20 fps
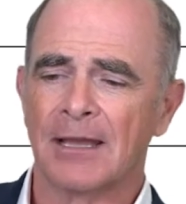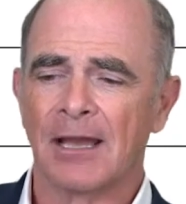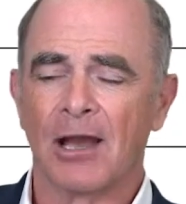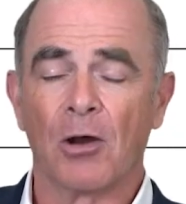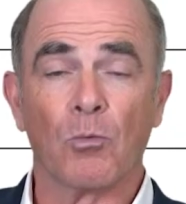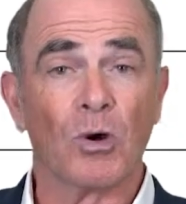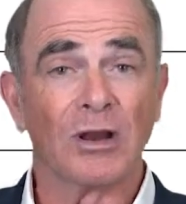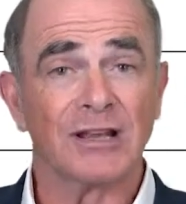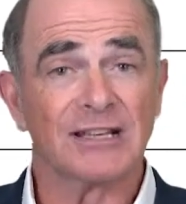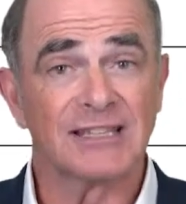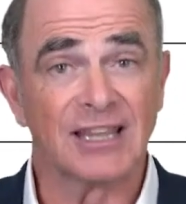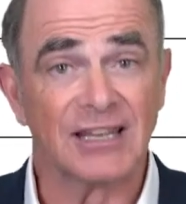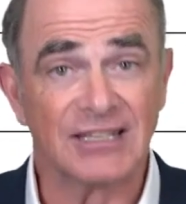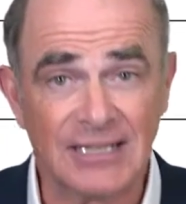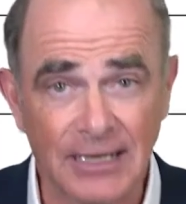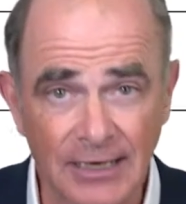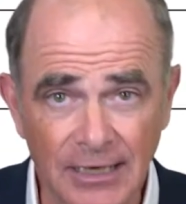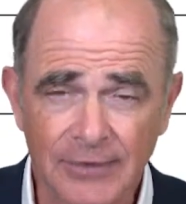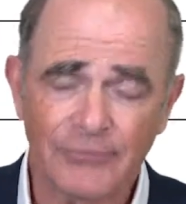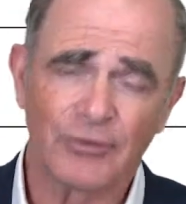What is the
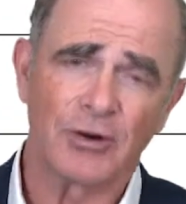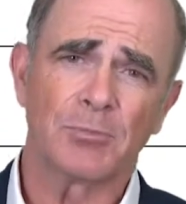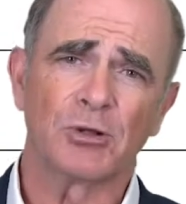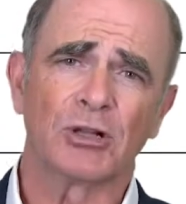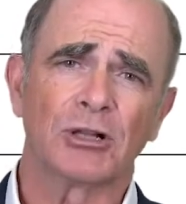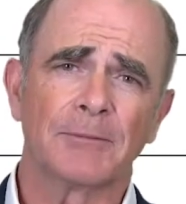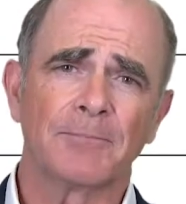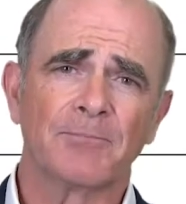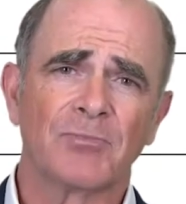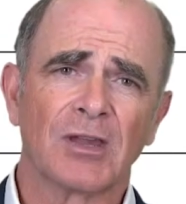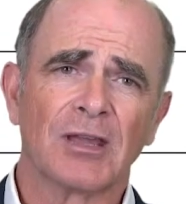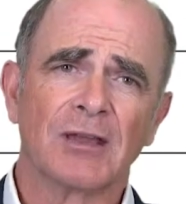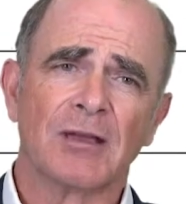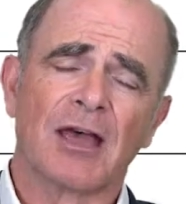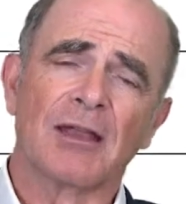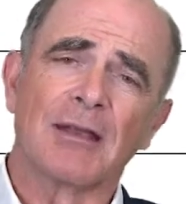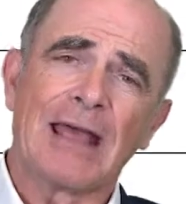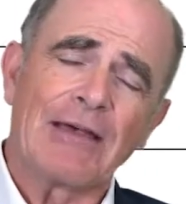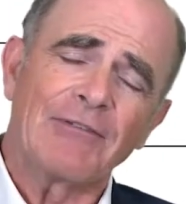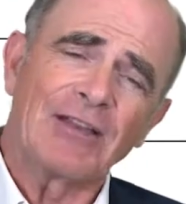deliverable?
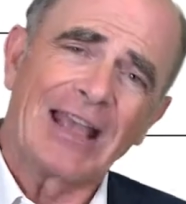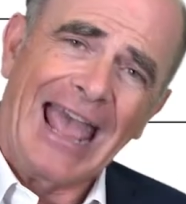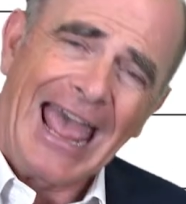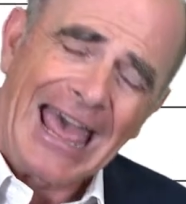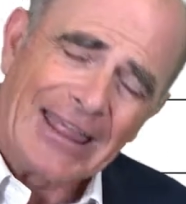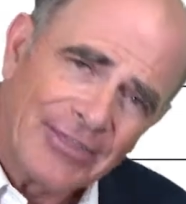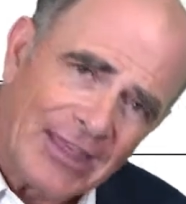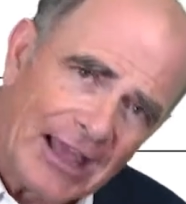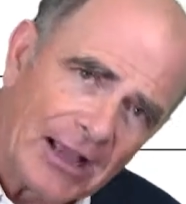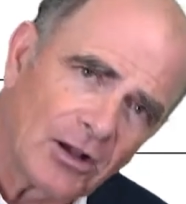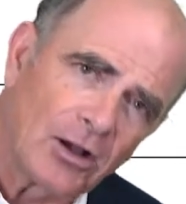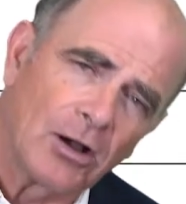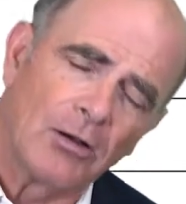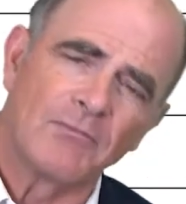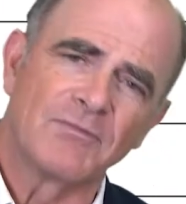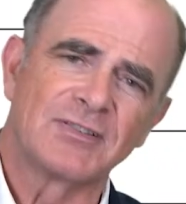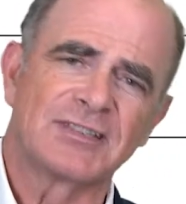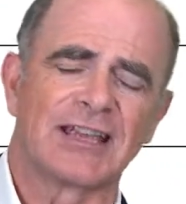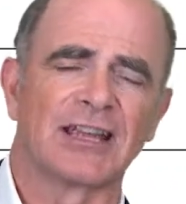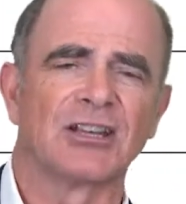And having had that
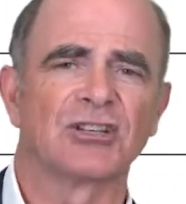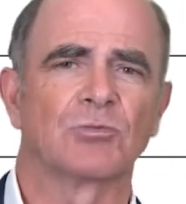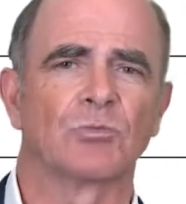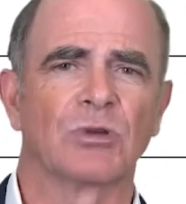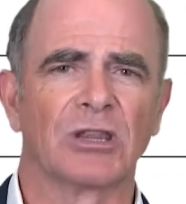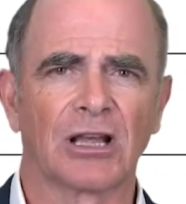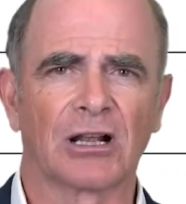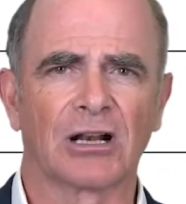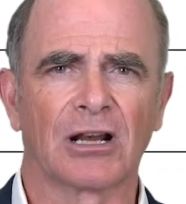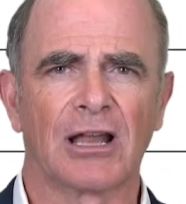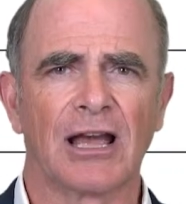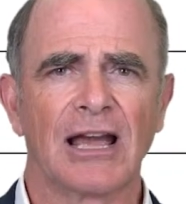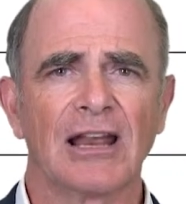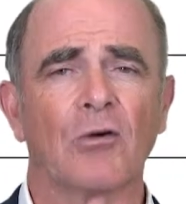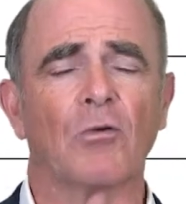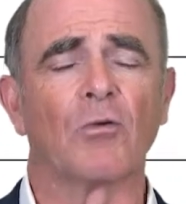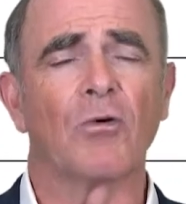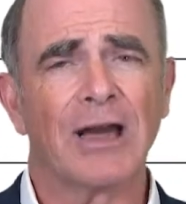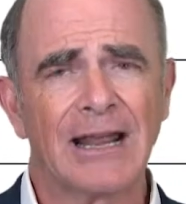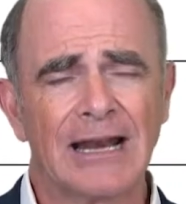conversation with the
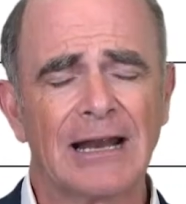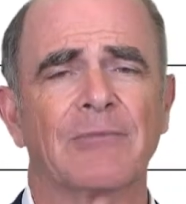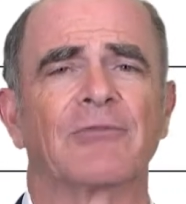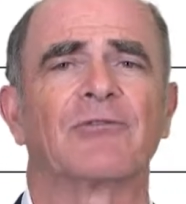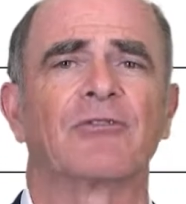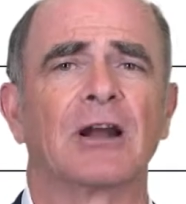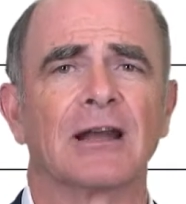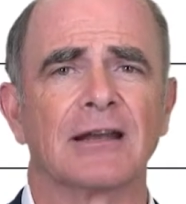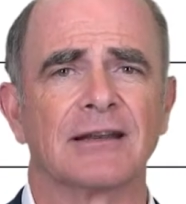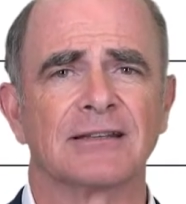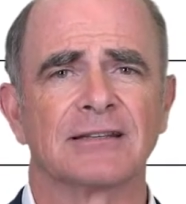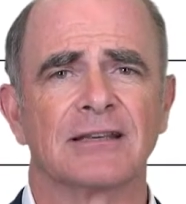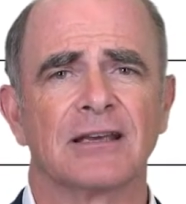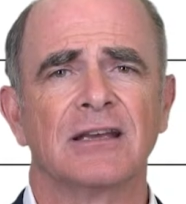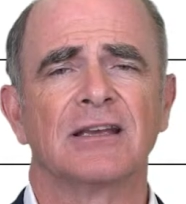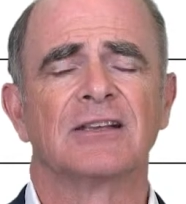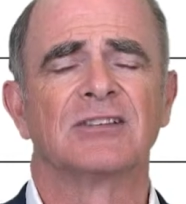client right up front,